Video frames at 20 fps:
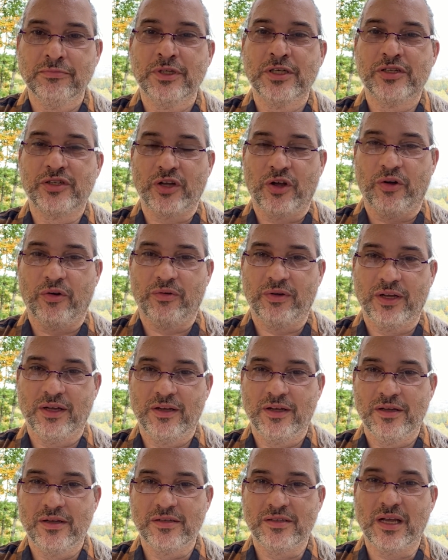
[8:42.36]
So
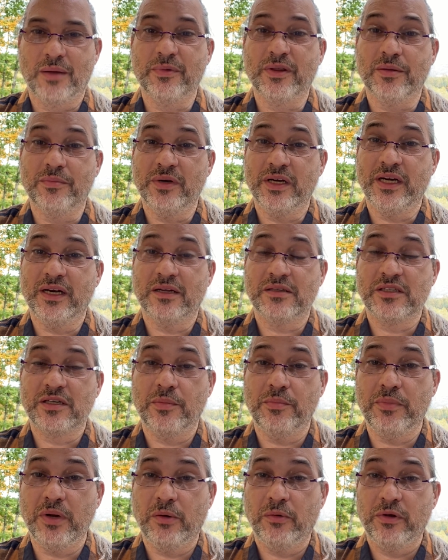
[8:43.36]
some of them need us to
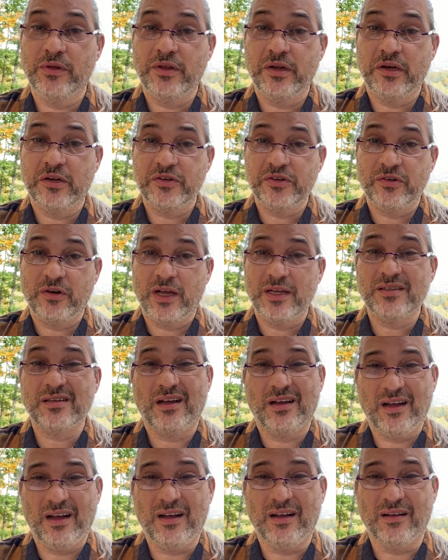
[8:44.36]
mirror the distress.
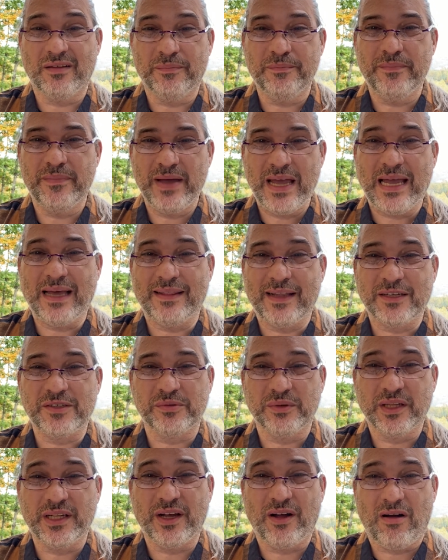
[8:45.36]
Oh man, that's
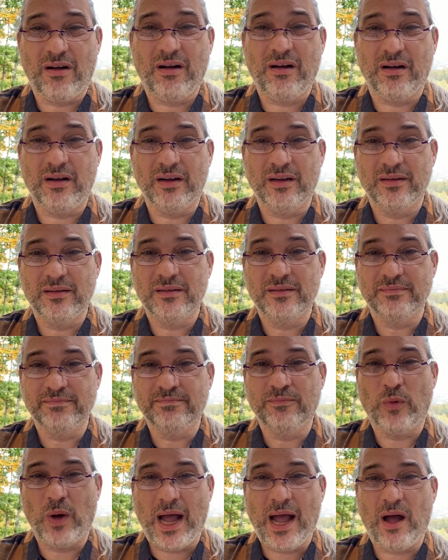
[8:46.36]
really hard.
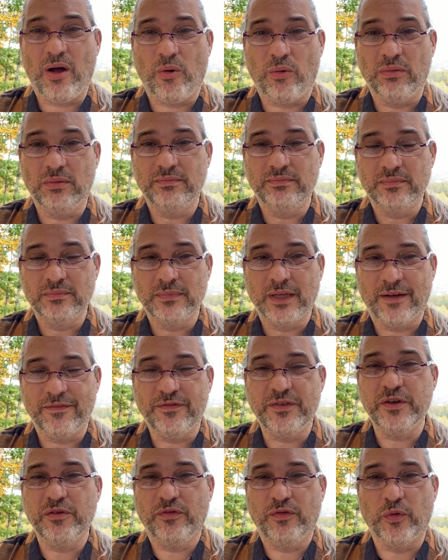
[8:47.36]
Wow, I
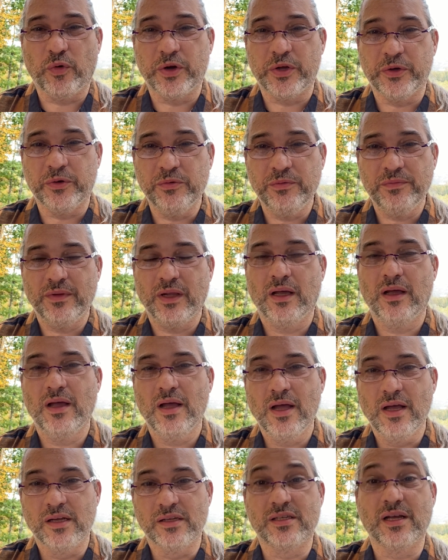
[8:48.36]
feel for you.
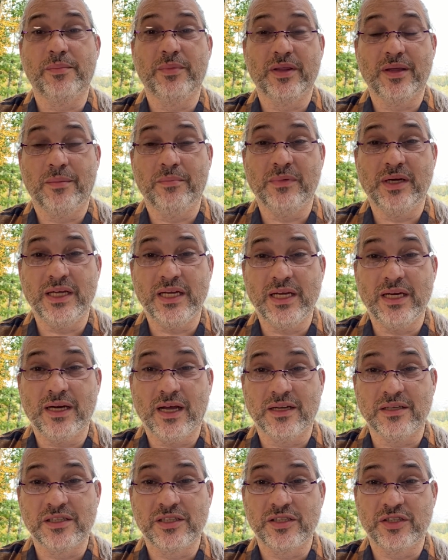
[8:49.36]
Some of them need
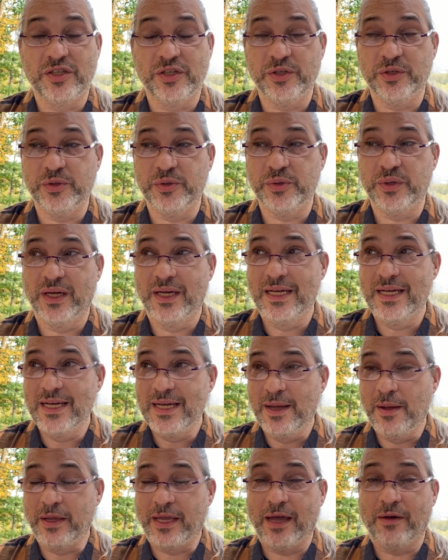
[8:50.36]
us to
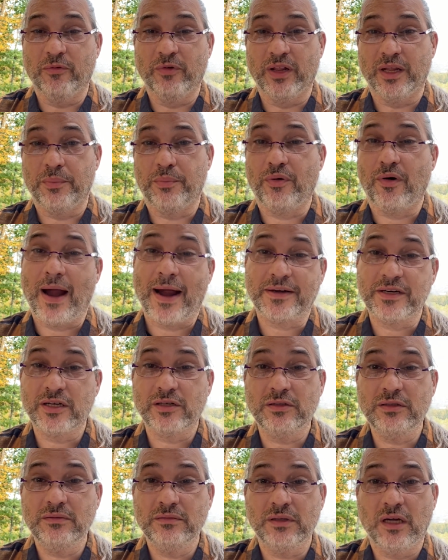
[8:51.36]
get really
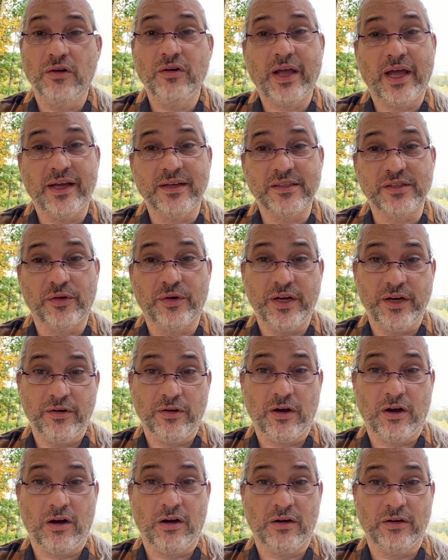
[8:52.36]
practical. Okay, so here
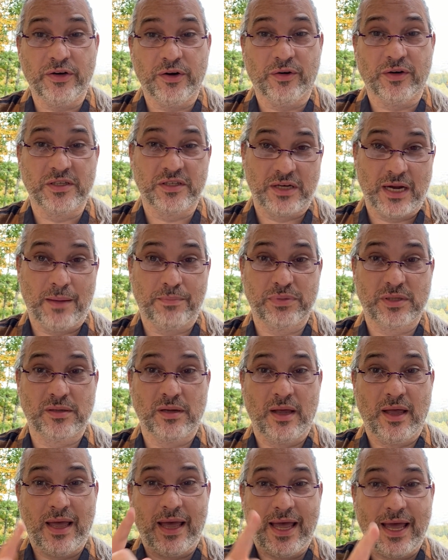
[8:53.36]
are your steps:
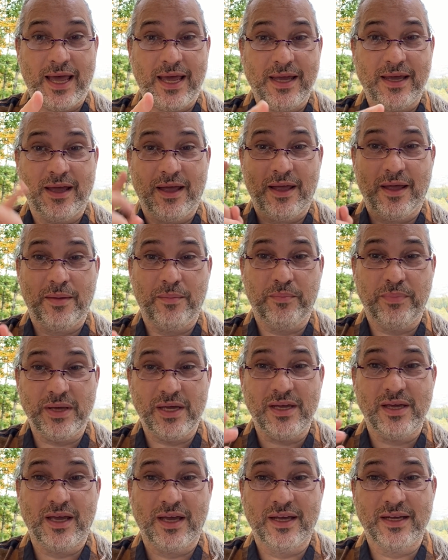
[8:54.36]
A,
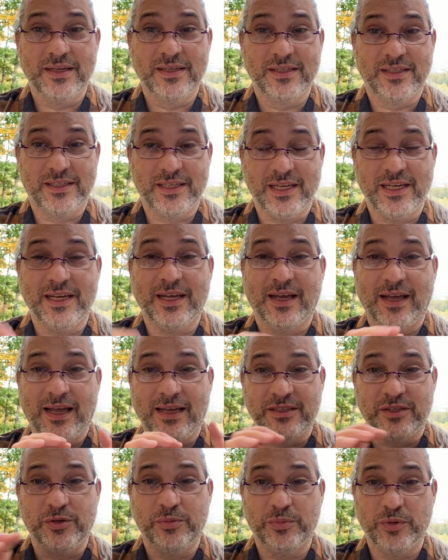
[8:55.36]
B, C,
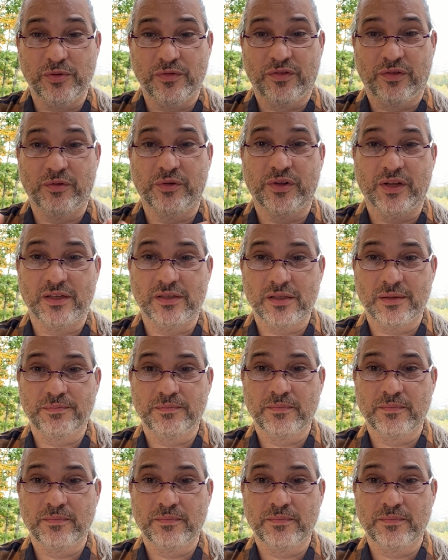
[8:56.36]
as you move through this.